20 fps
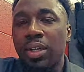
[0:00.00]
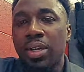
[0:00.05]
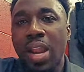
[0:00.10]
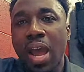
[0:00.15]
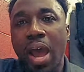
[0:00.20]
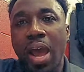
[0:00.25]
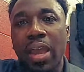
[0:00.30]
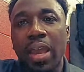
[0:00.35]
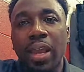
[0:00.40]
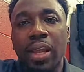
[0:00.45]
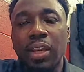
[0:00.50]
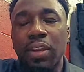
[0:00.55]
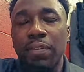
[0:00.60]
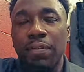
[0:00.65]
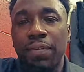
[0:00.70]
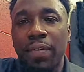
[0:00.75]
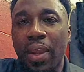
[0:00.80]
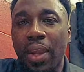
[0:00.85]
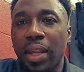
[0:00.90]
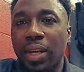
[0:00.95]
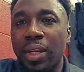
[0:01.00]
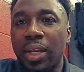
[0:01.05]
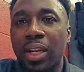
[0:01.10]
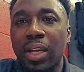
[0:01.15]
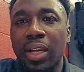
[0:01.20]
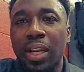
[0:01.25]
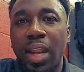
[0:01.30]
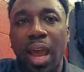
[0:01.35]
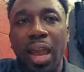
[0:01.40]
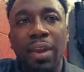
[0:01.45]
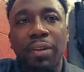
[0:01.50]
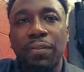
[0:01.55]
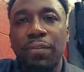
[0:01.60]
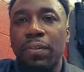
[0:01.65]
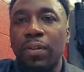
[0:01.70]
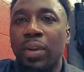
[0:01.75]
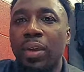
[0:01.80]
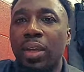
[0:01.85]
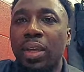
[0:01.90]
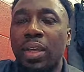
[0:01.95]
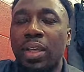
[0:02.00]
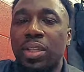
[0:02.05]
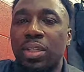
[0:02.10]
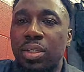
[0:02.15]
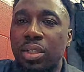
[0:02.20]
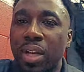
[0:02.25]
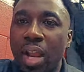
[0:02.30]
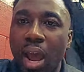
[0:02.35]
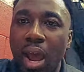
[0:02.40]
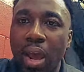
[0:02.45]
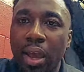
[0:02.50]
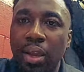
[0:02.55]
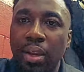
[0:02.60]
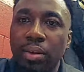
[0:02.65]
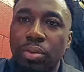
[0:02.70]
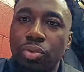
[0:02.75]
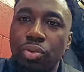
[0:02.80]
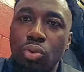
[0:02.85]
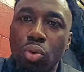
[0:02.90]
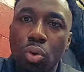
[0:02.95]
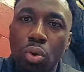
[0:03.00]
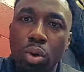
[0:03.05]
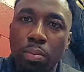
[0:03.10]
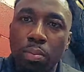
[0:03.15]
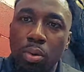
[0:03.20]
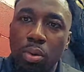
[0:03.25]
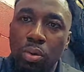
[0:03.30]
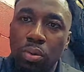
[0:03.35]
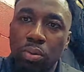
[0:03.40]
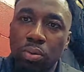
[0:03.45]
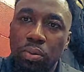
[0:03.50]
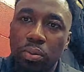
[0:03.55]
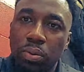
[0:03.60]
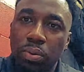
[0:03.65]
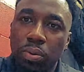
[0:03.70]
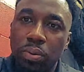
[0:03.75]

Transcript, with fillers: Not elevating in life is not normal.